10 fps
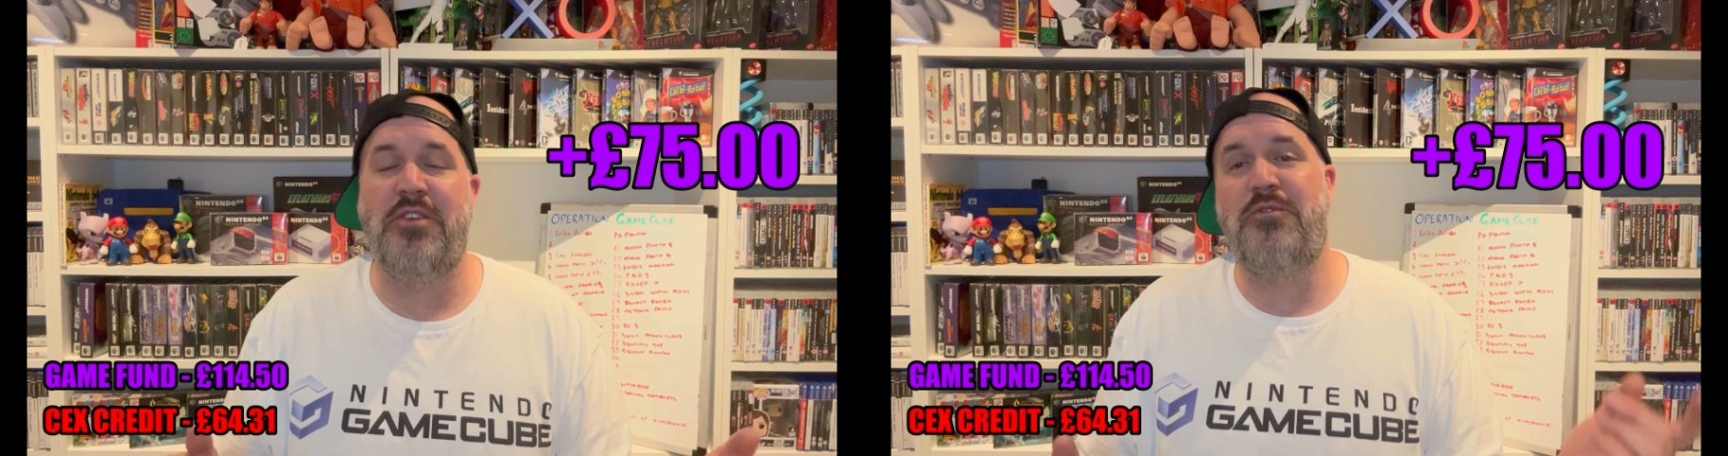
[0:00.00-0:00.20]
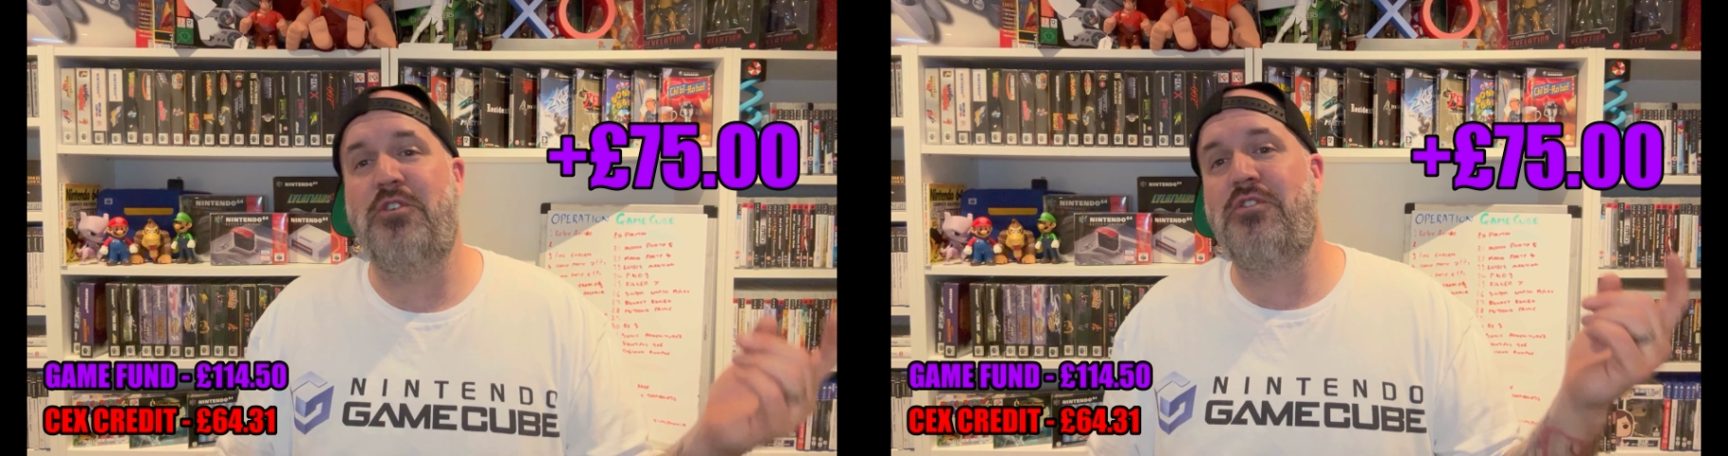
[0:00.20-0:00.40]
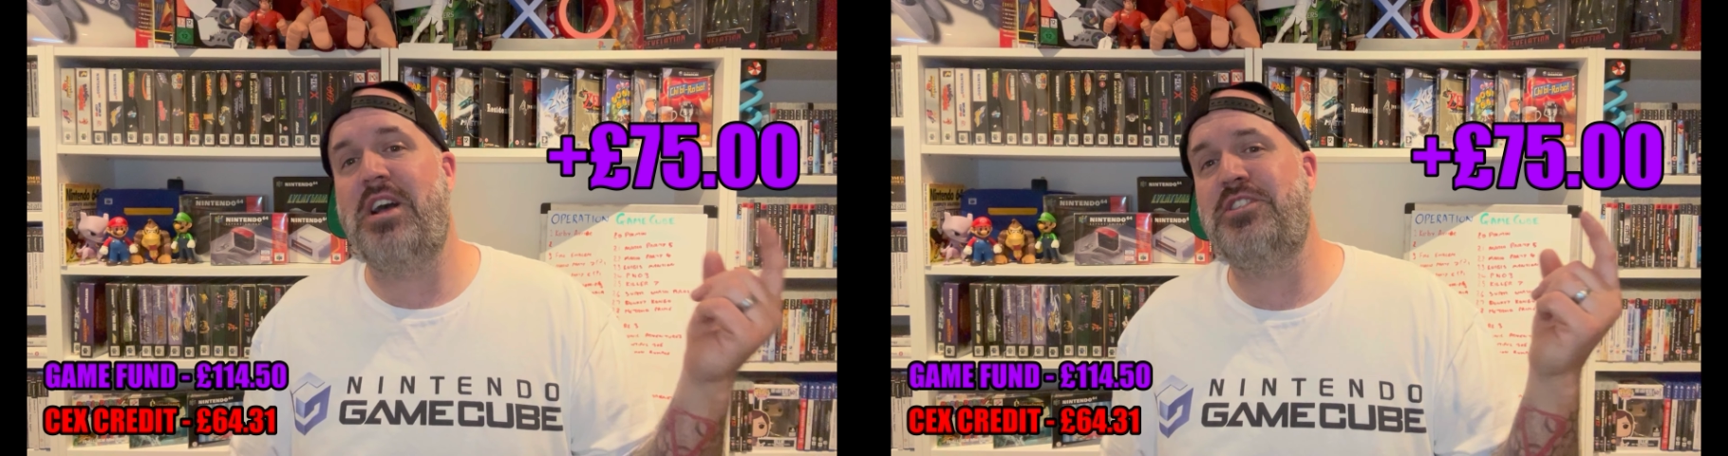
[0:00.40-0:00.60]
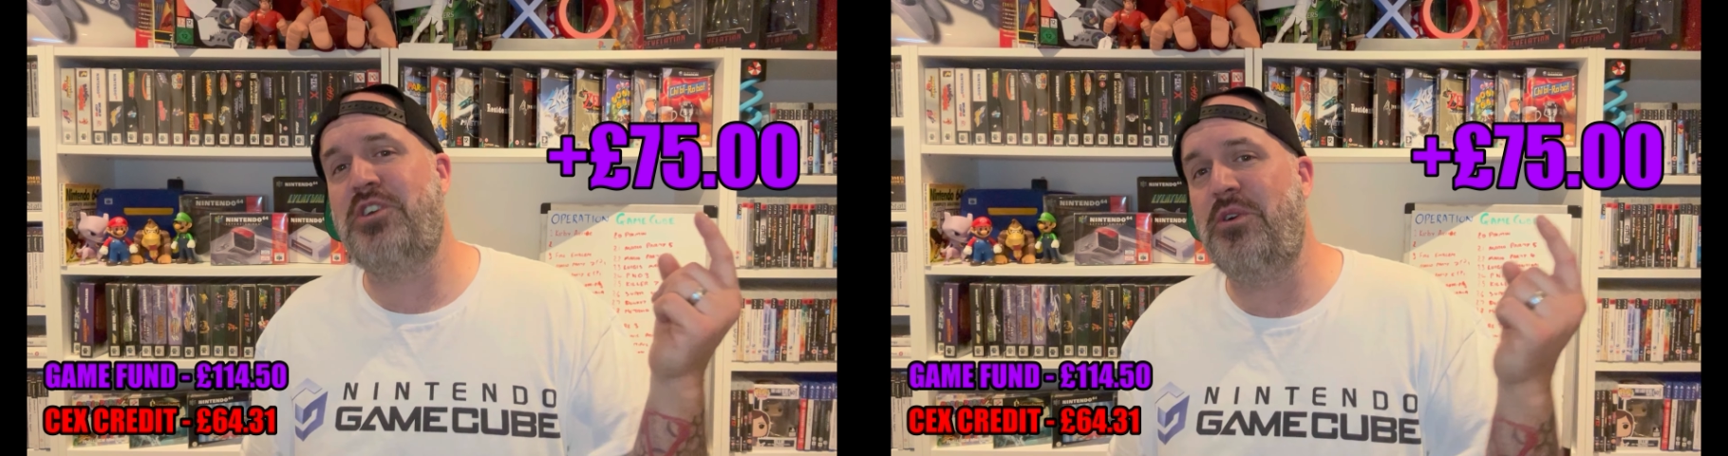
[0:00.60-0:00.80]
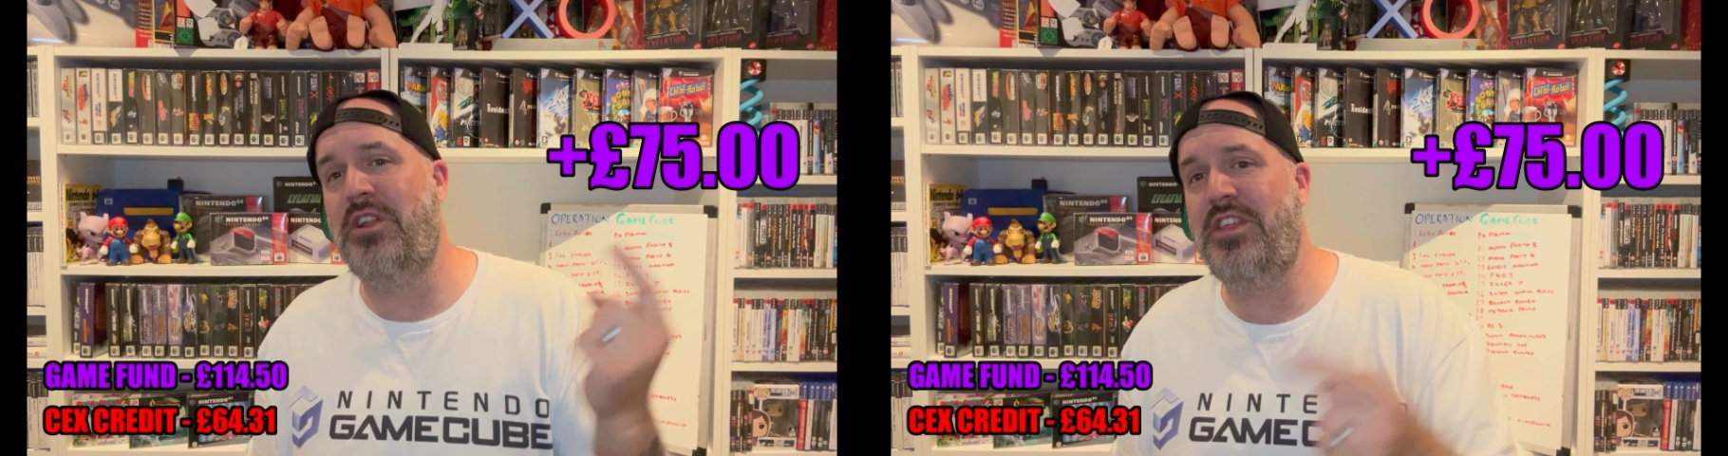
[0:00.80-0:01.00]
for a grand
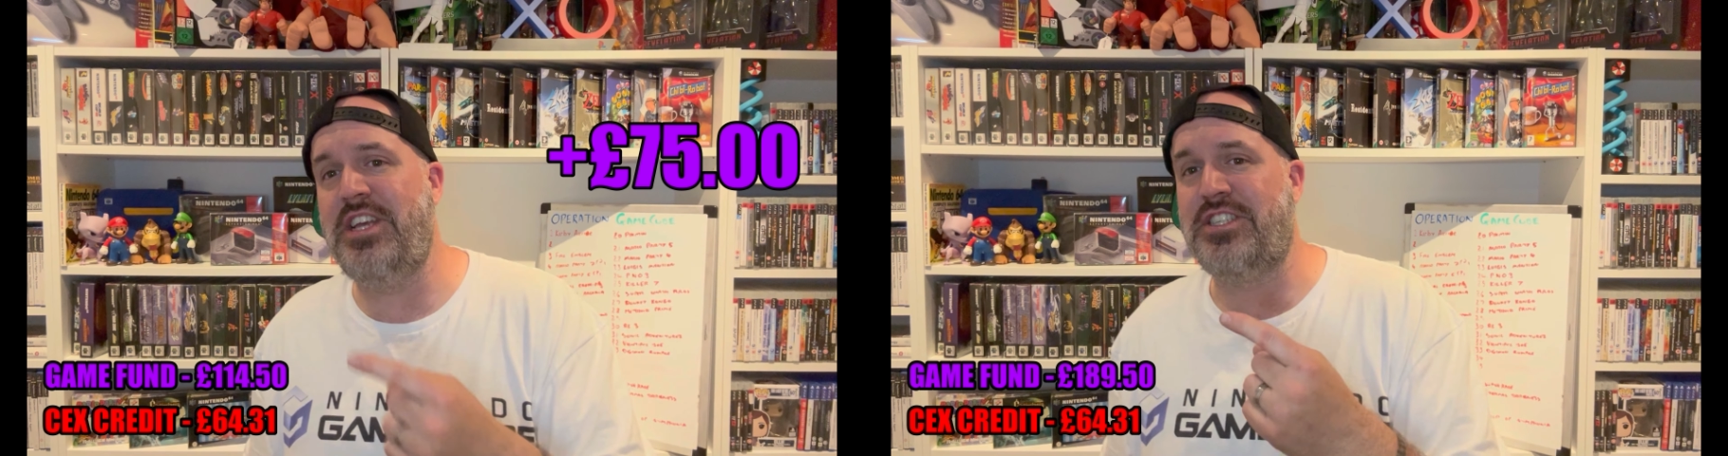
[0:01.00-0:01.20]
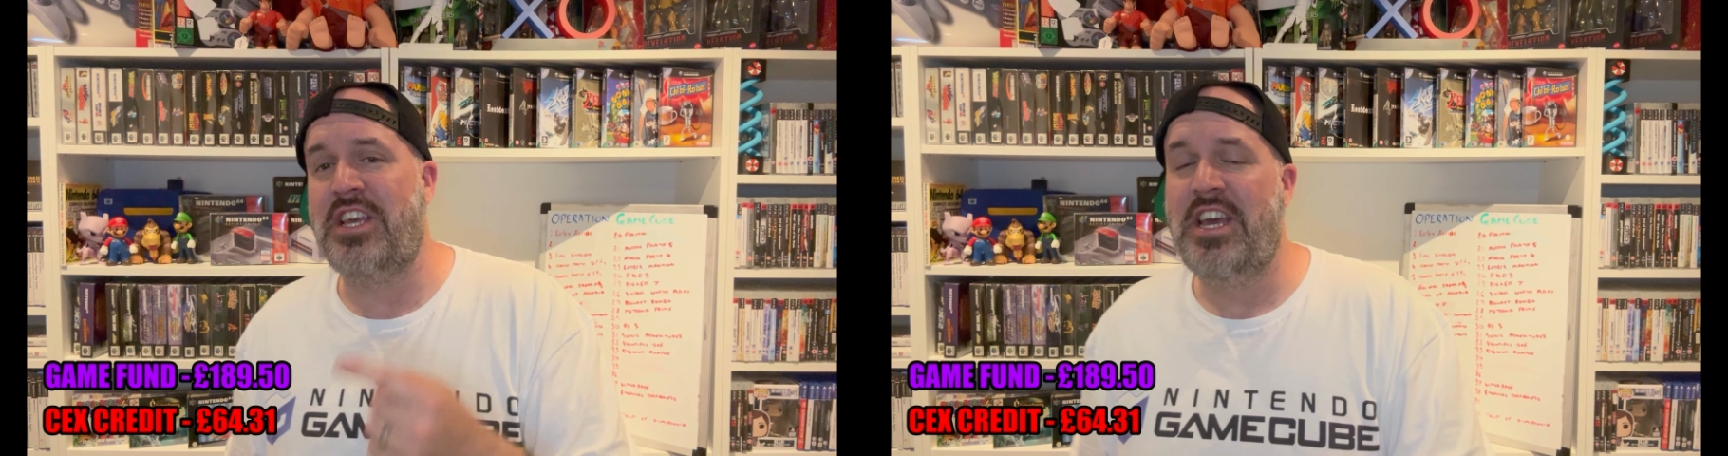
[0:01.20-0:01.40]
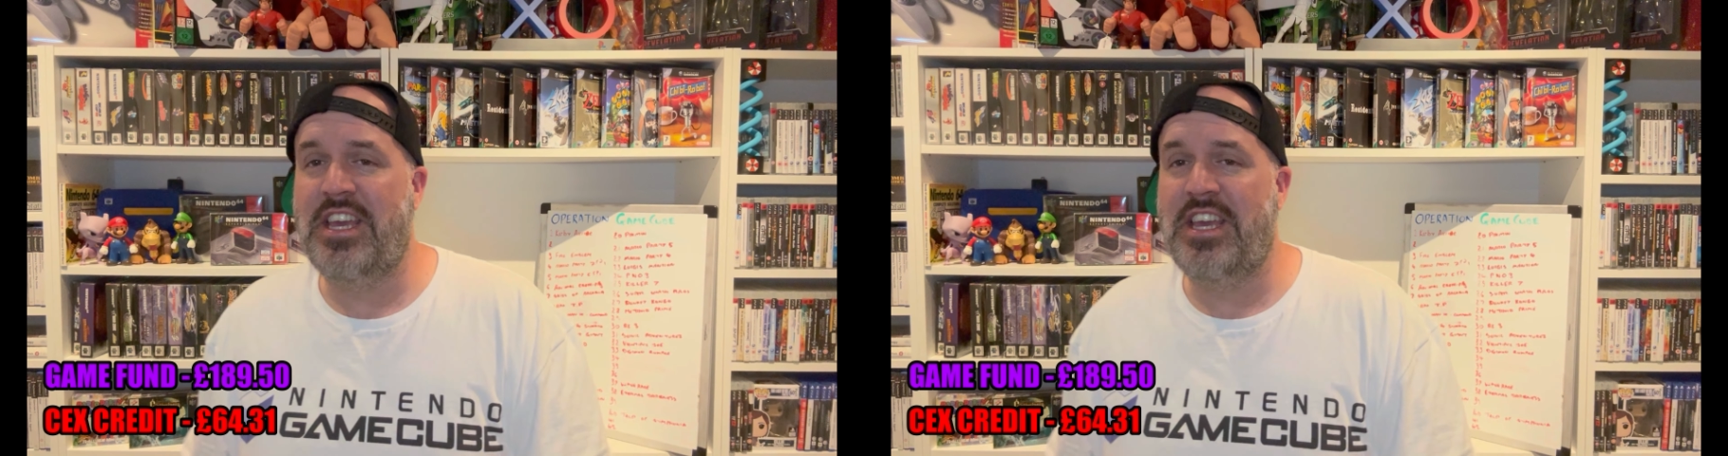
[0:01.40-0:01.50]
total of this.